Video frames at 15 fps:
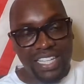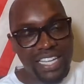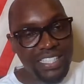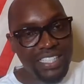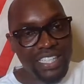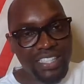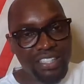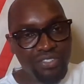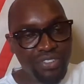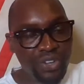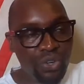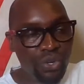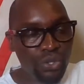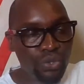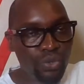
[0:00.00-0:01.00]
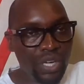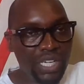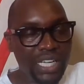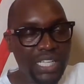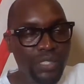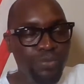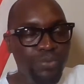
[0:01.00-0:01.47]
That's a difficult
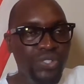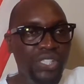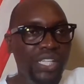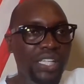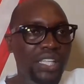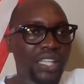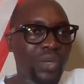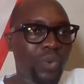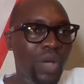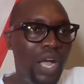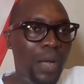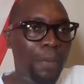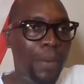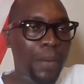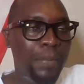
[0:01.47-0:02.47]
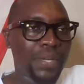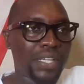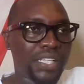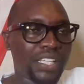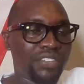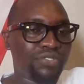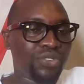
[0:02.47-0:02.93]
one, especially the work
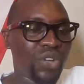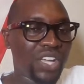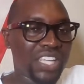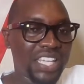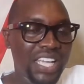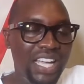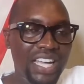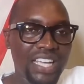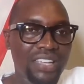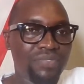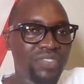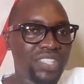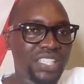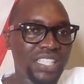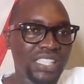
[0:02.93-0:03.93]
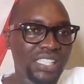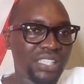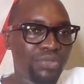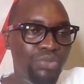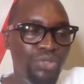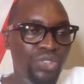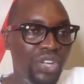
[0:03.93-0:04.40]
permit. If you're here
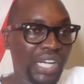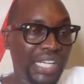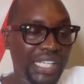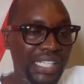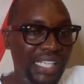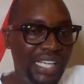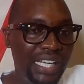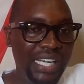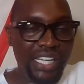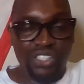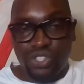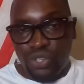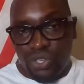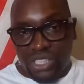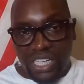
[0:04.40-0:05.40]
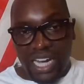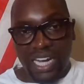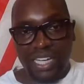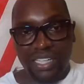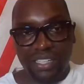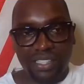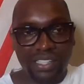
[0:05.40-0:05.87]
immediately with your green card, it's not
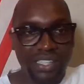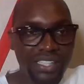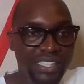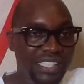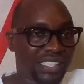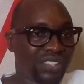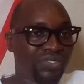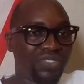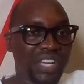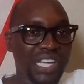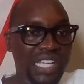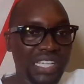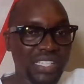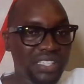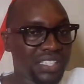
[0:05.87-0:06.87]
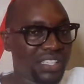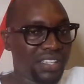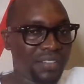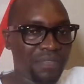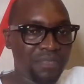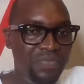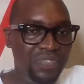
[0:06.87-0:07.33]
hard. It's very
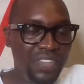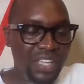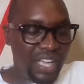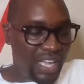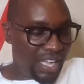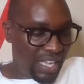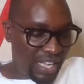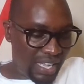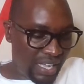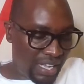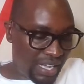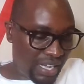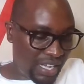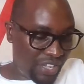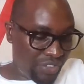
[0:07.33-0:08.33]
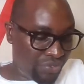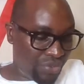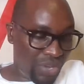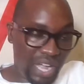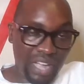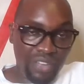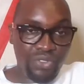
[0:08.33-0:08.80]
easy.
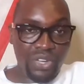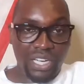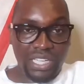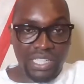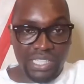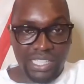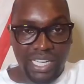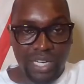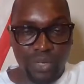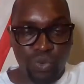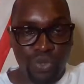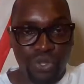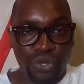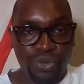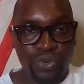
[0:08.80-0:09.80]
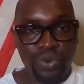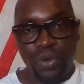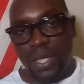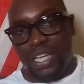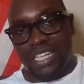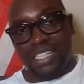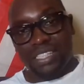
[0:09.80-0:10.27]
If you have your green card with
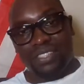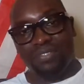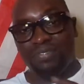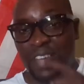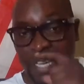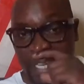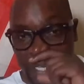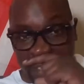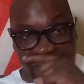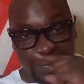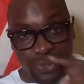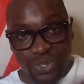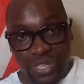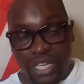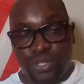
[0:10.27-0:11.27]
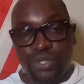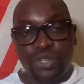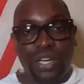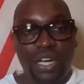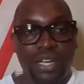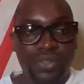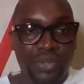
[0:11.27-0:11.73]
you, it's very easy to
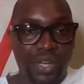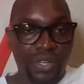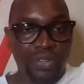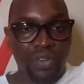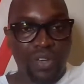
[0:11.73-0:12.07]
get your.